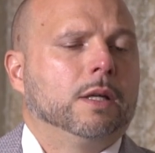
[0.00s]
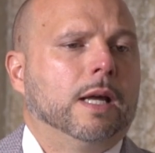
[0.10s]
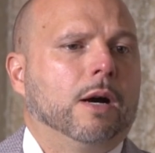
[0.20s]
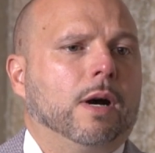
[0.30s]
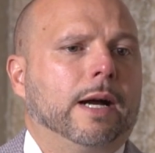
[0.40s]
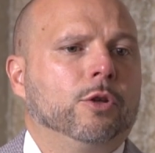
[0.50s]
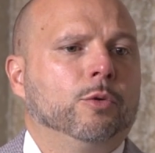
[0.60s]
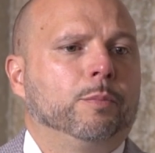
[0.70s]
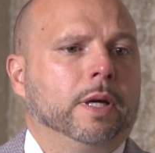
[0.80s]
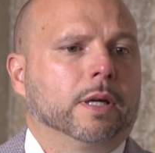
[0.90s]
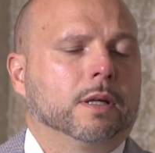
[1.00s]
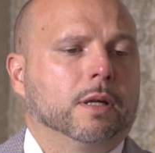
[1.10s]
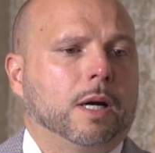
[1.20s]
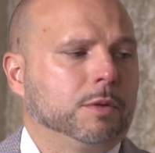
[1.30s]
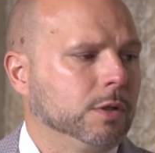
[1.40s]
Now, how do you pick,
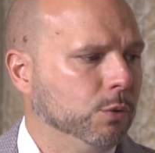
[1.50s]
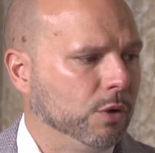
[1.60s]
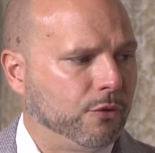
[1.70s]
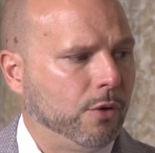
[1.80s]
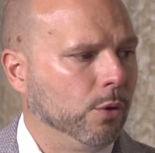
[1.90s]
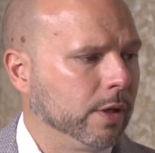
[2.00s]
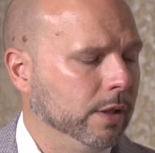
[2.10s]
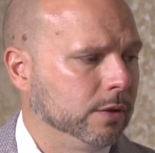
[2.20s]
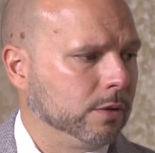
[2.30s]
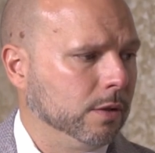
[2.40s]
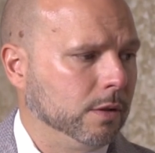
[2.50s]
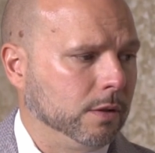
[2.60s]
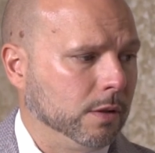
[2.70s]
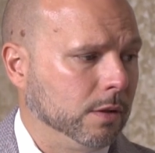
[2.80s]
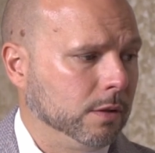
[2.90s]
obviously with focused,
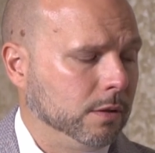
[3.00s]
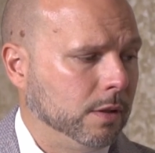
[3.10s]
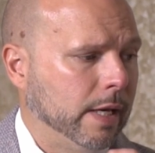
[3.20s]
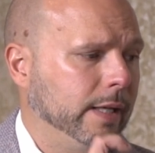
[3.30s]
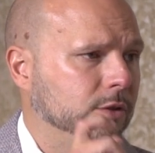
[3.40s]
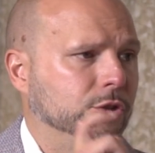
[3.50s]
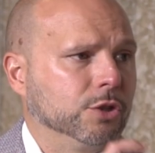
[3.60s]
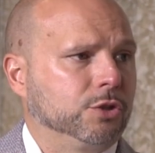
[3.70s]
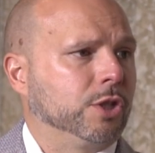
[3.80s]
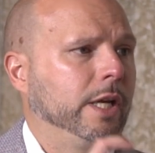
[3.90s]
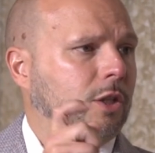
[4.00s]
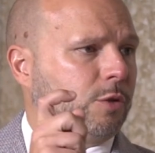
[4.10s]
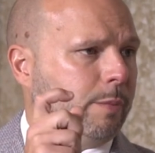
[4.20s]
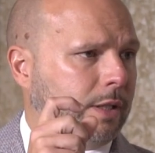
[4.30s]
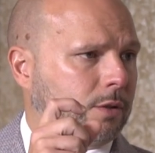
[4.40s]
the heads just
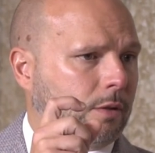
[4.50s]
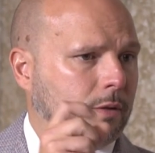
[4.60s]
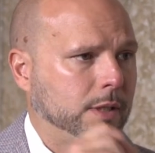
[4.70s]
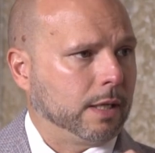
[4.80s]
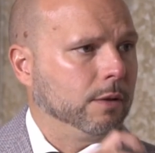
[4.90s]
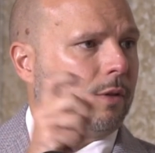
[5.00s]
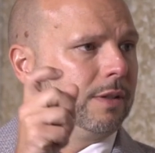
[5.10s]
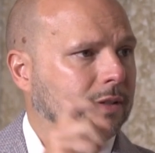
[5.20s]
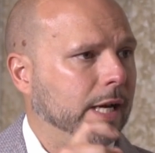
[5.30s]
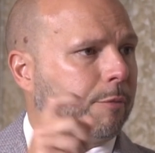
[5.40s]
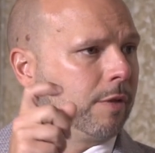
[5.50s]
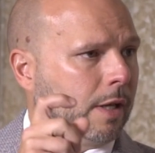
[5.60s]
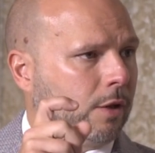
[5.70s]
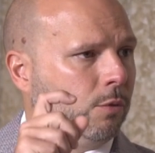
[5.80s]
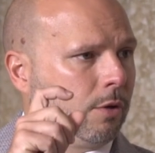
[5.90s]
change based on kind of the depth
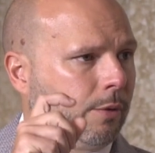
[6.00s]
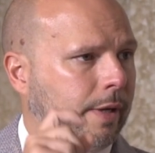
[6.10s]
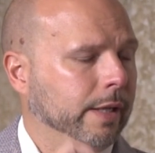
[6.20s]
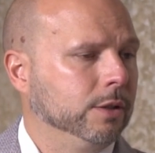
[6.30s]
that you want to range.